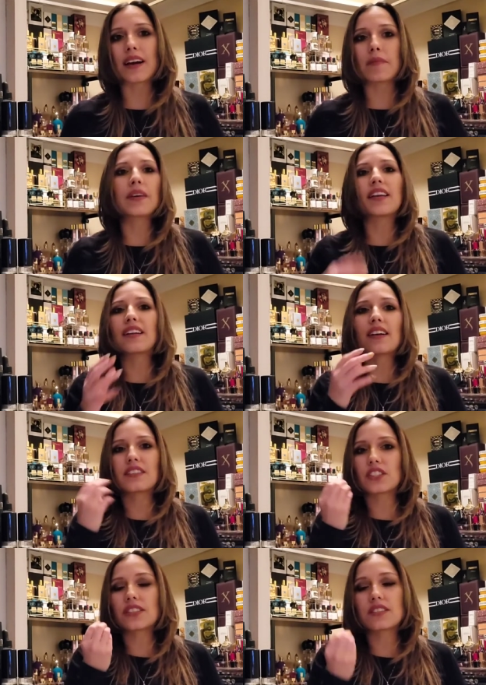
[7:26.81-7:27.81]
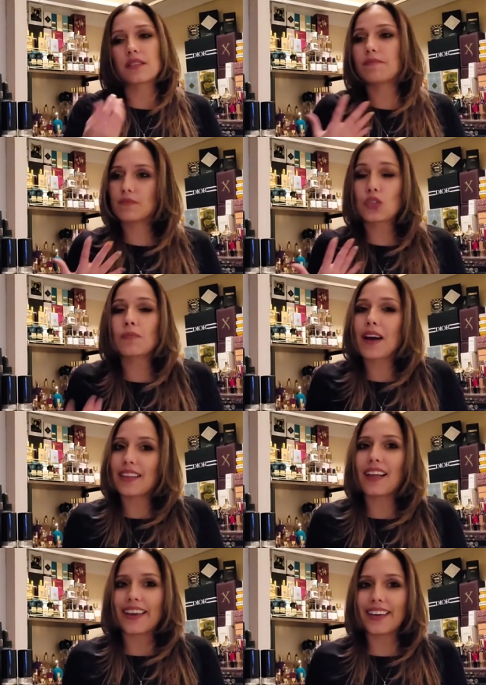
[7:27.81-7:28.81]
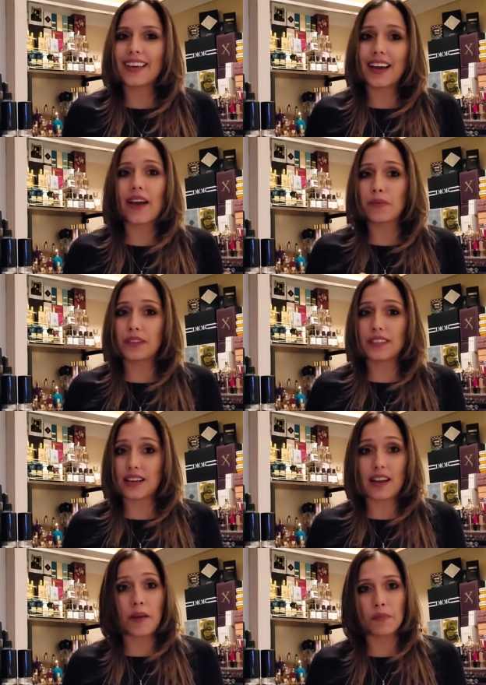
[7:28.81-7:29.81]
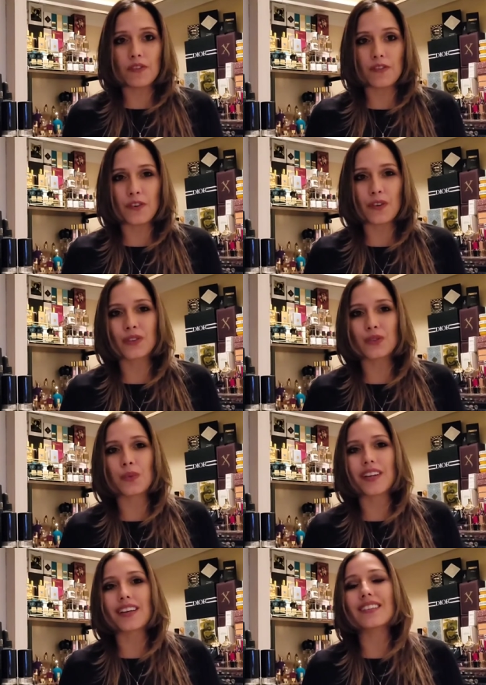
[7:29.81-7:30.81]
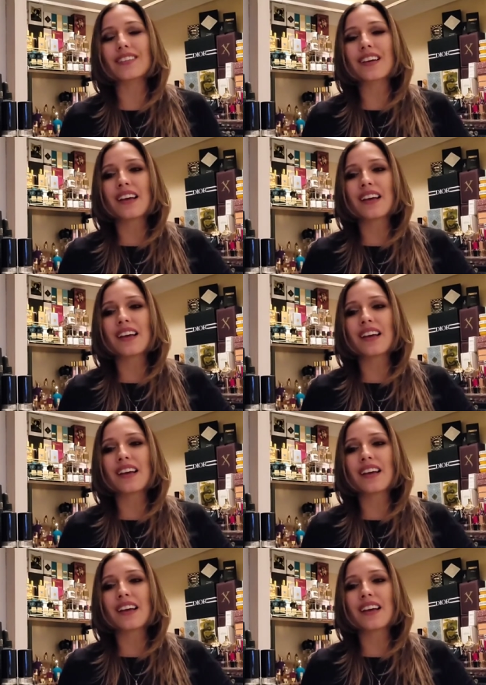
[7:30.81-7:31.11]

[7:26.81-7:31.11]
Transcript: I mean, just to my liking, I read that I prefer the sweetness.